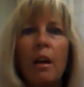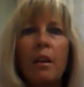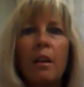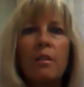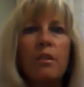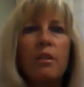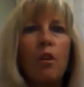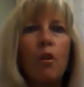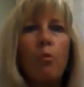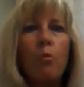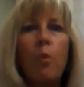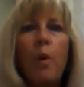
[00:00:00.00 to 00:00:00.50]

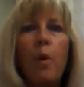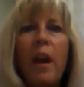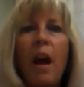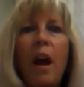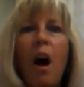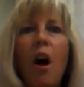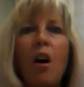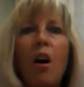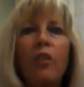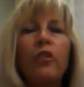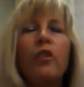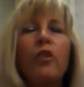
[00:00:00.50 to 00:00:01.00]
So we
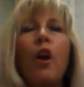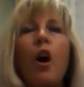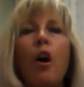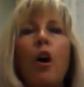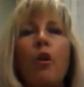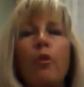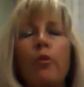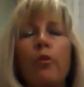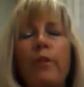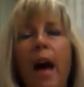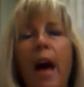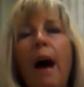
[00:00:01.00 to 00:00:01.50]
all
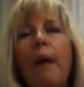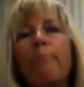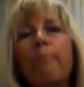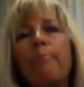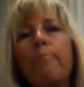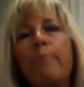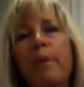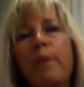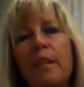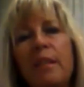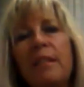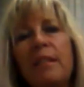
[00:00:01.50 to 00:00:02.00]
know that
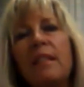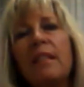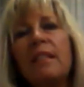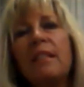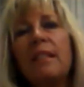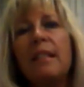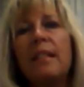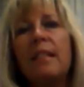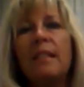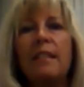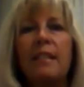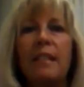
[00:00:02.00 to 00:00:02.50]

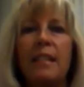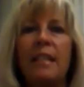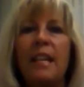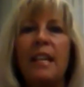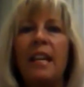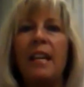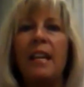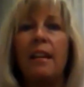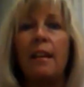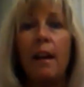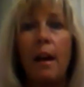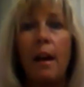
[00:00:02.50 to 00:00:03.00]
businesses
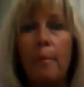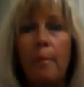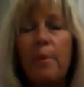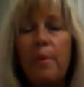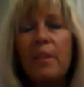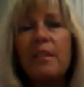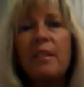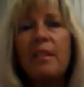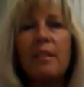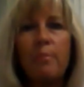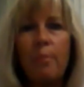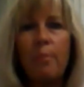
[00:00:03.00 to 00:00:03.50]
need a
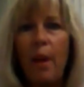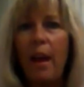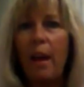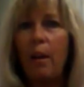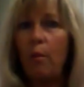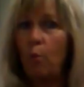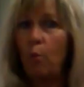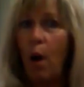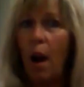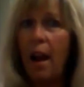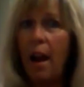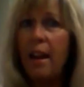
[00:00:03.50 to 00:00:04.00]
business plan,
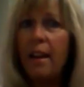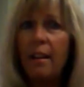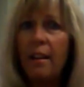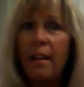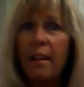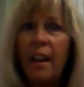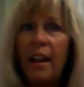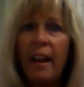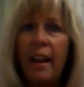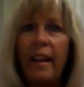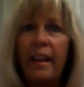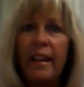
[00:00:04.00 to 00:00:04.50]
right?
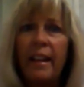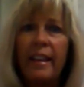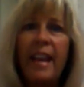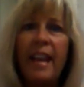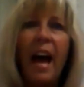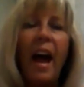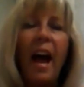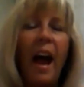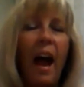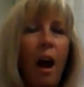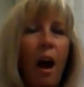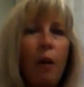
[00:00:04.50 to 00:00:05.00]

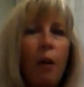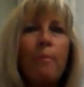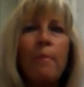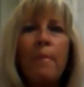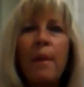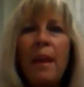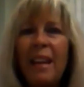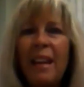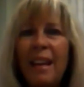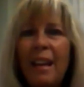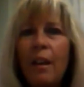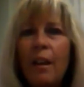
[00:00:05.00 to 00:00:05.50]
Yet how
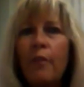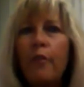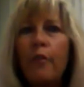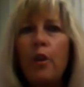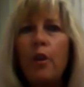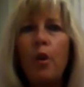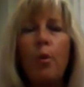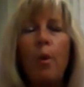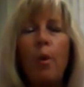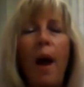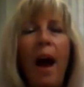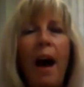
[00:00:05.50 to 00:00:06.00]
many of
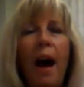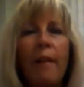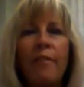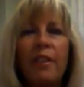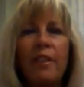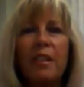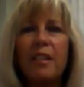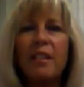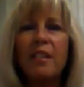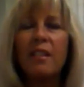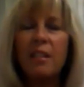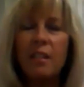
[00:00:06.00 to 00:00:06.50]
you have
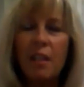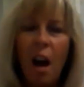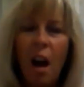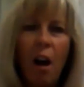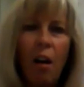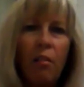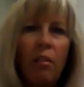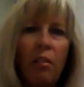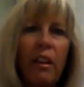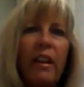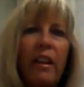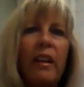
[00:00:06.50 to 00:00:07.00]
a
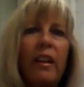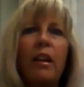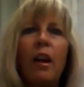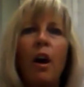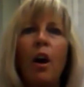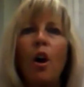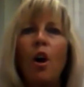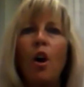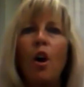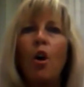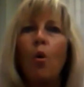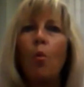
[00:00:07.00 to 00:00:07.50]
solid,
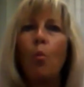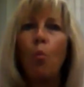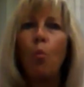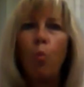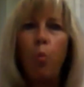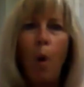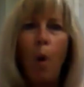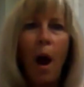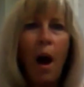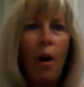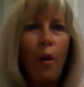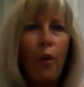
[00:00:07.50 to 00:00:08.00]

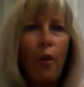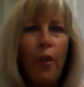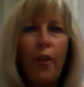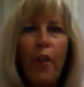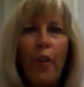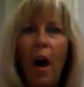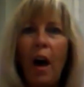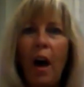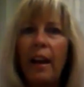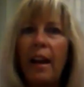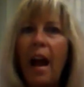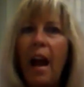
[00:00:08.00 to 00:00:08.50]
well
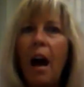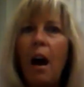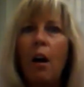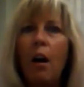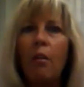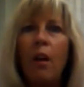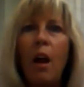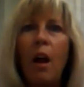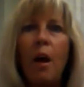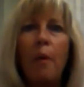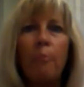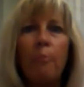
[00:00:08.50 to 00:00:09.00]
thought
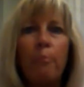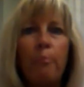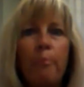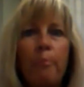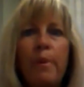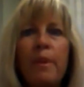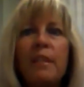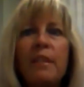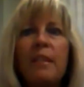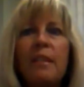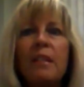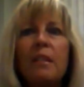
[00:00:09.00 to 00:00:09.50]
out
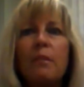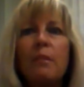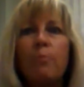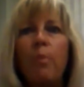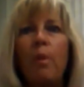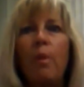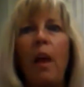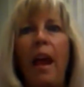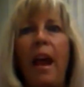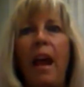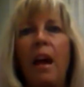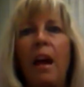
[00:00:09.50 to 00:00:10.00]
business
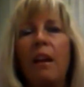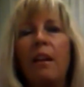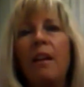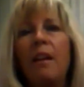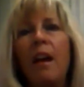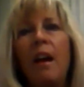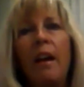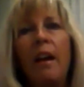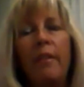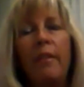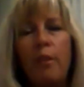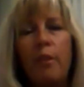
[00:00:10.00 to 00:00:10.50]
plan
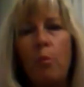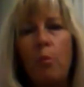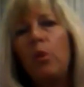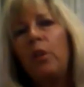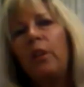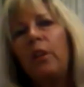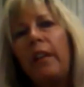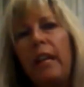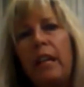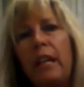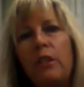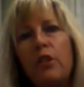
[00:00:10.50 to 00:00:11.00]
that
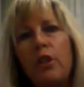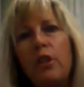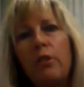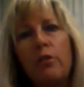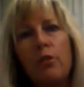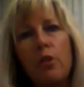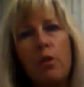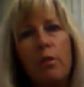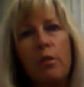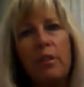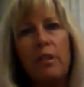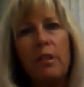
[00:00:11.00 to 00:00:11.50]
will lead you
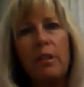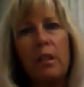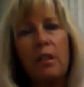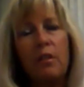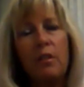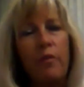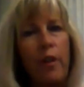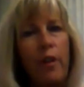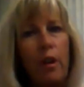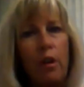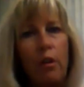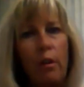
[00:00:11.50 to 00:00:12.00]
to a
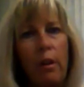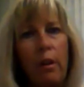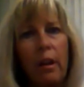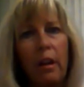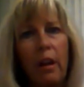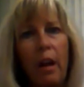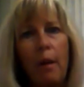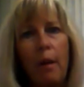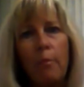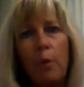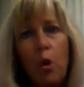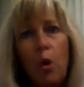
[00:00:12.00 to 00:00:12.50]
six-figure
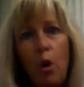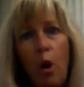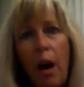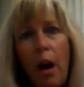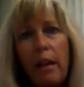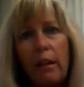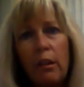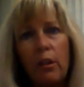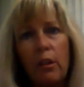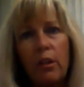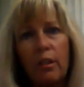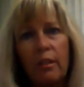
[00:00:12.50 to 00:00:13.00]
income or
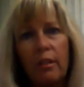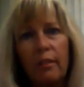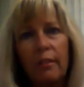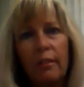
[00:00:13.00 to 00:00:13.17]
greater?